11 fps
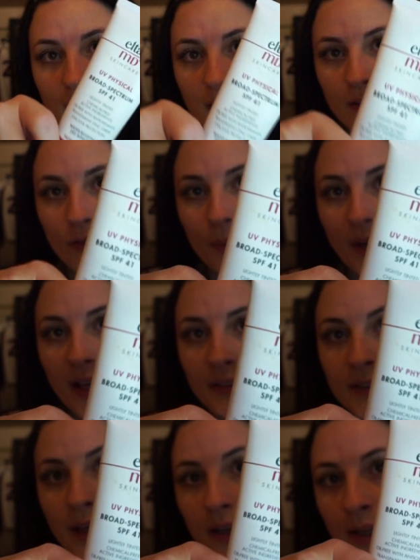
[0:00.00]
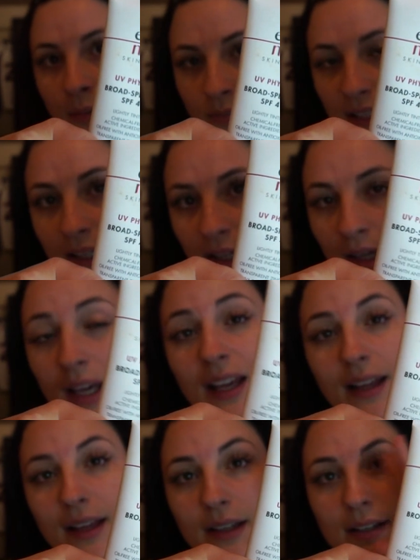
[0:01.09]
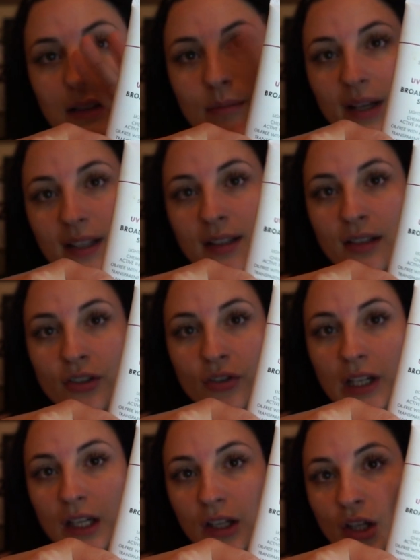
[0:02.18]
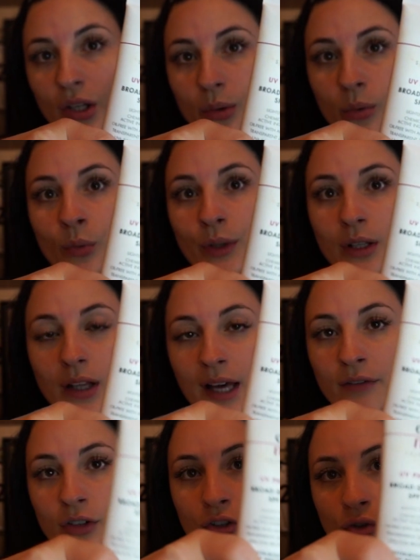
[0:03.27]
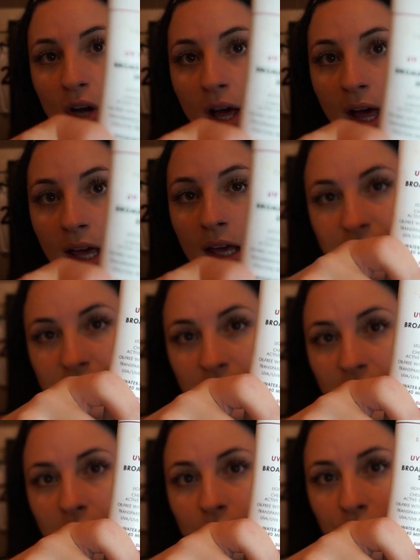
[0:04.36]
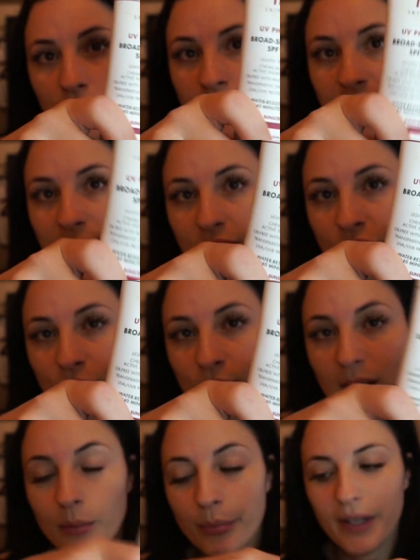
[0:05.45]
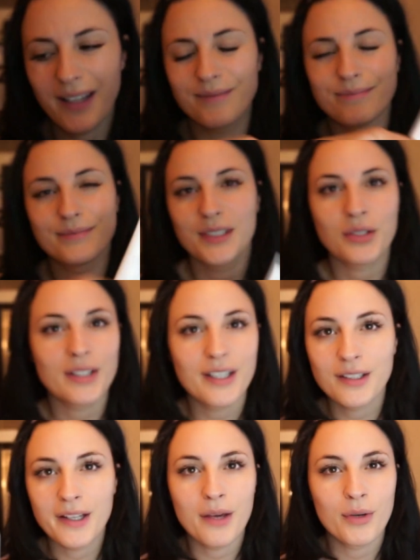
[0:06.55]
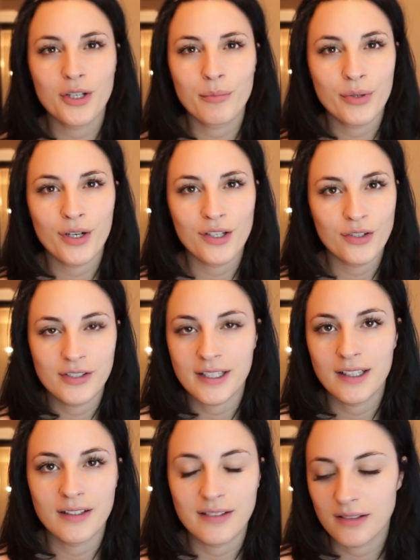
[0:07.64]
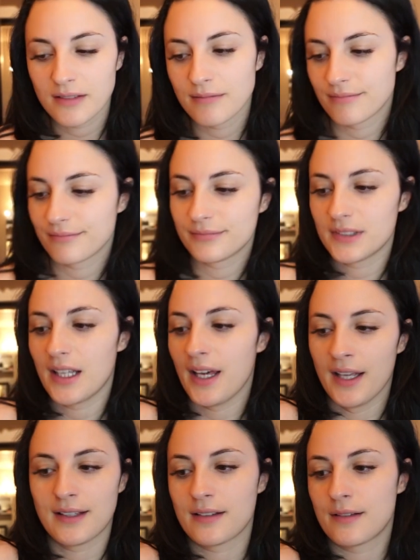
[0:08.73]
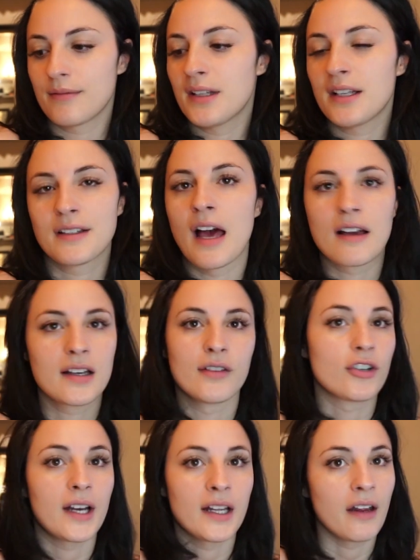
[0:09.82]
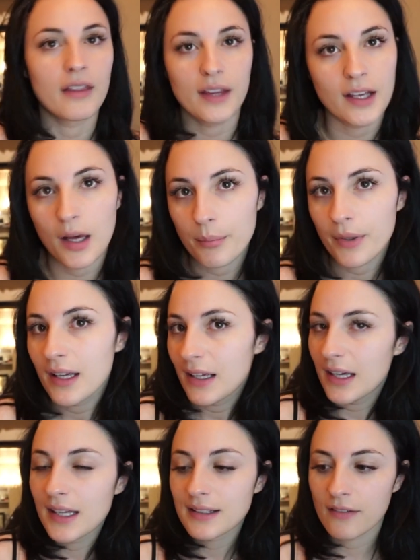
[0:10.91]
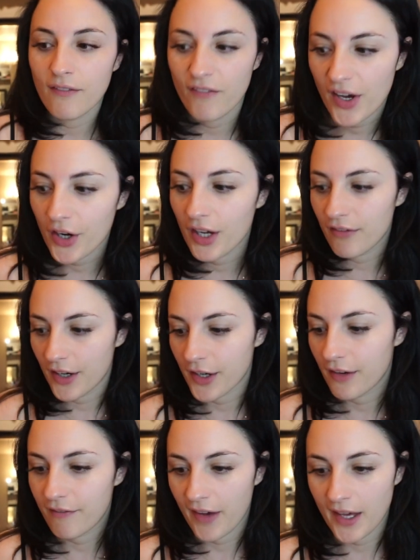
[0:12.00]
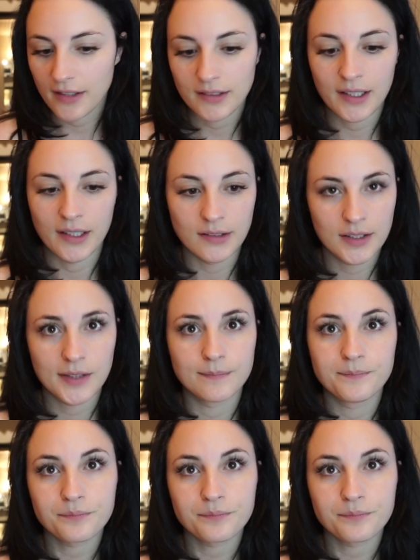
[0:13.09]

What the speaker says: This is from Elta MD. It is the best sunscreen you will ever try. It's got a little tint to it, but literally when you put it on your skin, it does not cover anything up. It's a very, very faint tint.